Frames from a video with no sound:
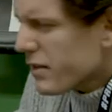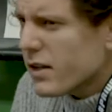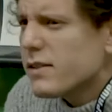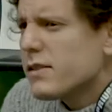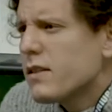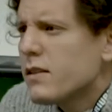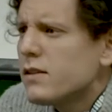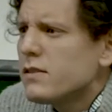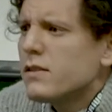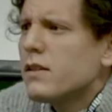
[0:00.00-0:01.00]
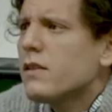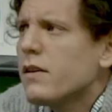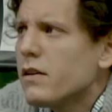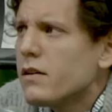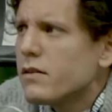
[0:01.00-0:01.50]
think I said this in
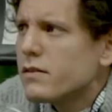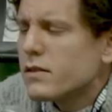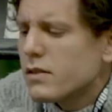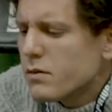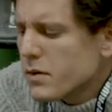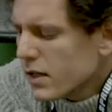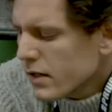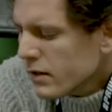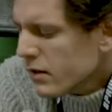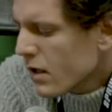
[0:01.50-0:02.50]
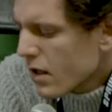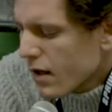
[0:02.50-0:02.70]
the beginning.